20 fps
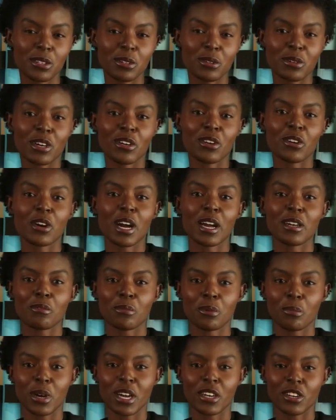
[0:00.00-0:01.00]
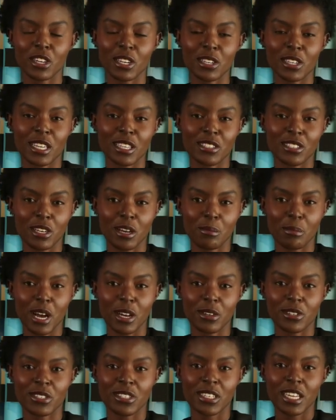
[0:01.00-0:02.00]
This transformation isn't
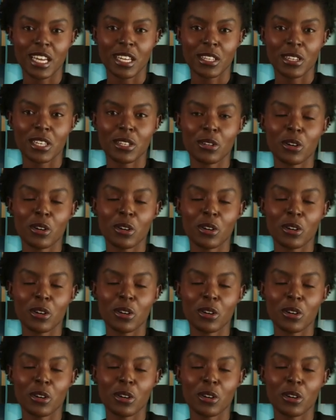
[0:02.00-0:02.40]
about scaling